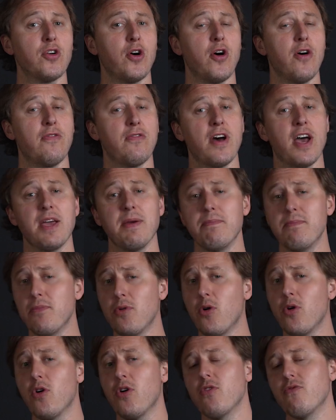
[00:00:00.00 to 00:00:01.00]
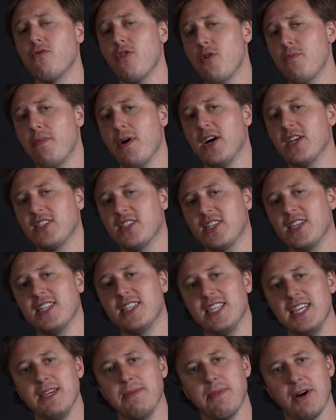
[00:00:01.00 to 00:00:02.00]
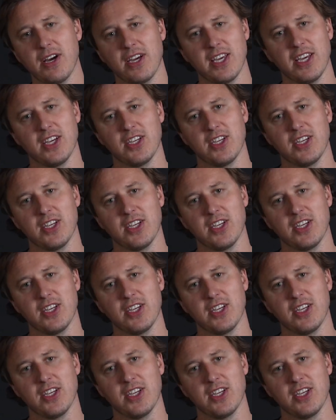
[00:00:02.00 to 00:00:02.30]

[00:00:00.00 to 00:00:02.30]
to offer a more robust debugging